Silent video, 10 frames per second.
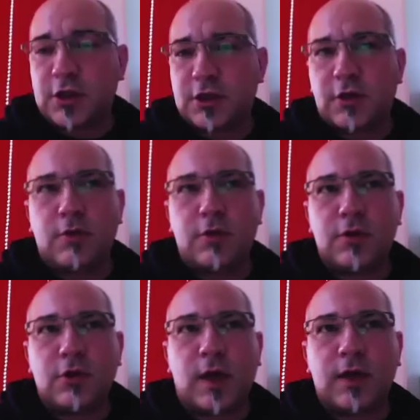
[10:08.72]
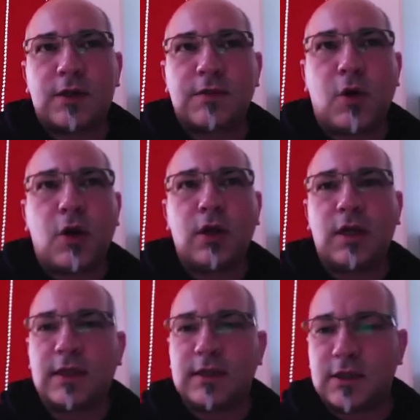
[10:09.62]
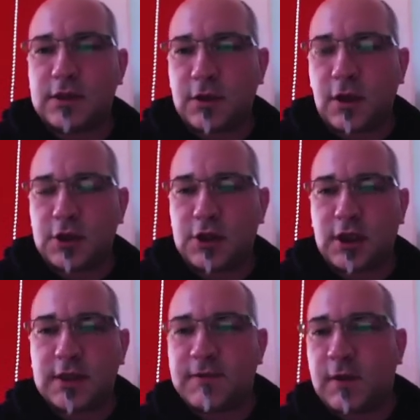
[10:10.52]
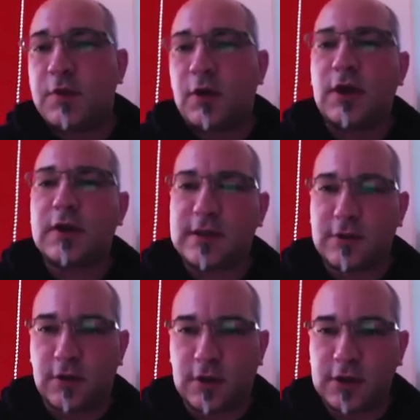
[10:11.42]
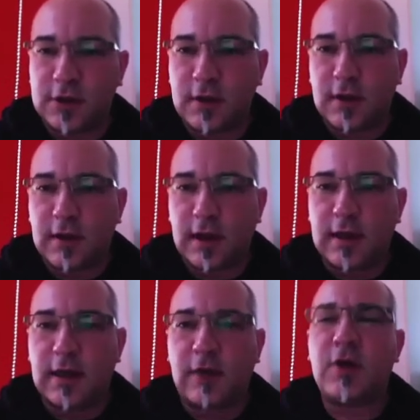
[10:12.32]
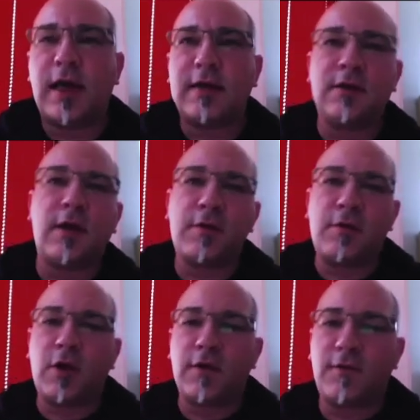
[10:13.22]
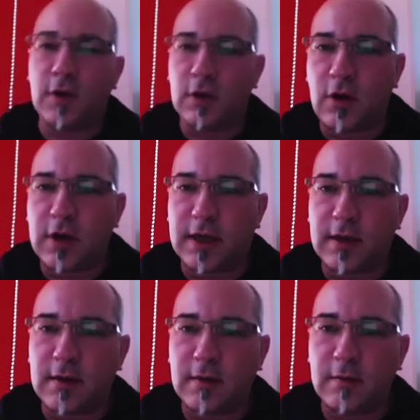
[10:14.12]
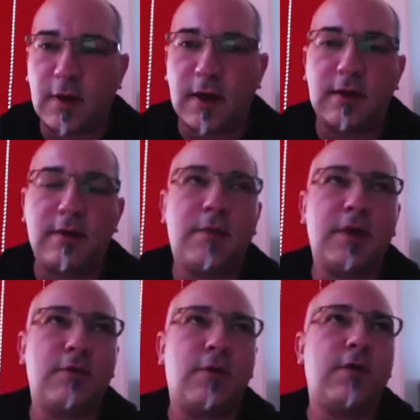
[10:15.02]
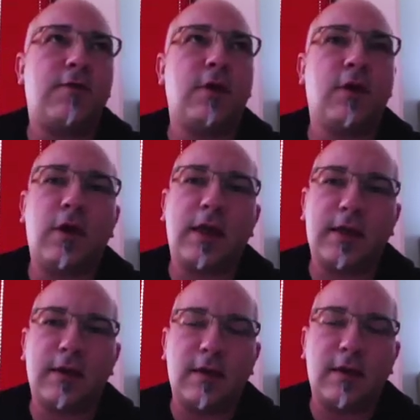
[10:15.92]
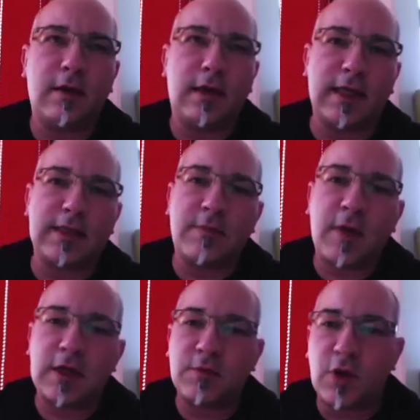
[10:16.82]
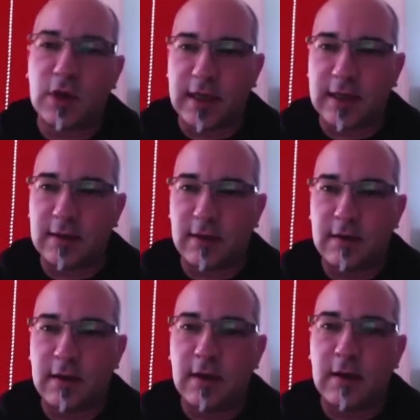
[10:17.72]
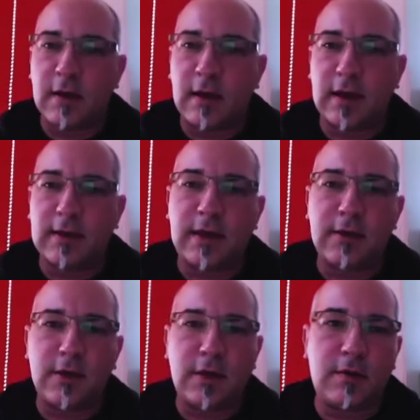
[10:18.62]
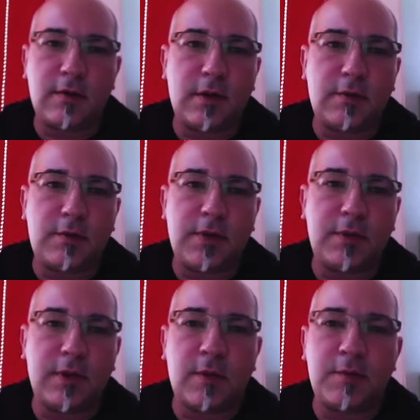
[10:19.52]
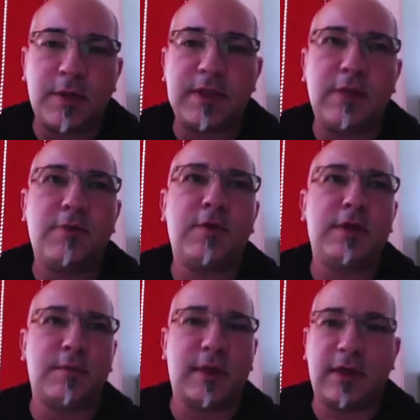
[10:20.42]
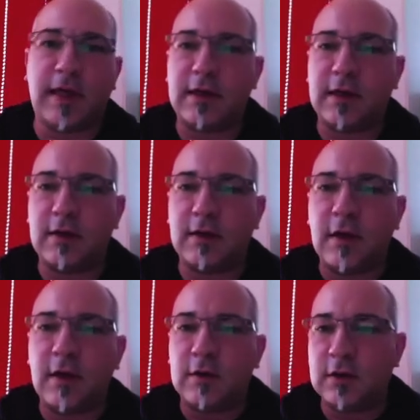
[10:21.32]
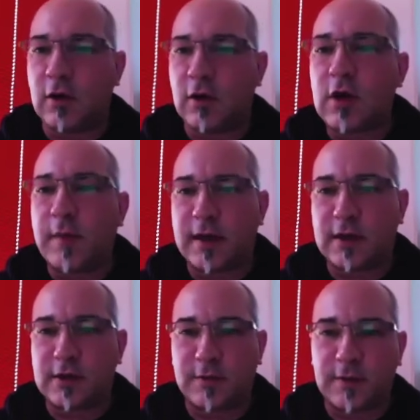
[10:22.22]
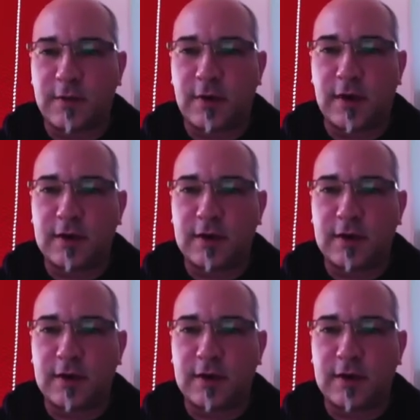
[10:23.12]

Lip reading: you run a small Elasticsearch just for product search, and now you add another one for logging, but the one for logging gets much more data. And then your people are busy with maintaining the log management part.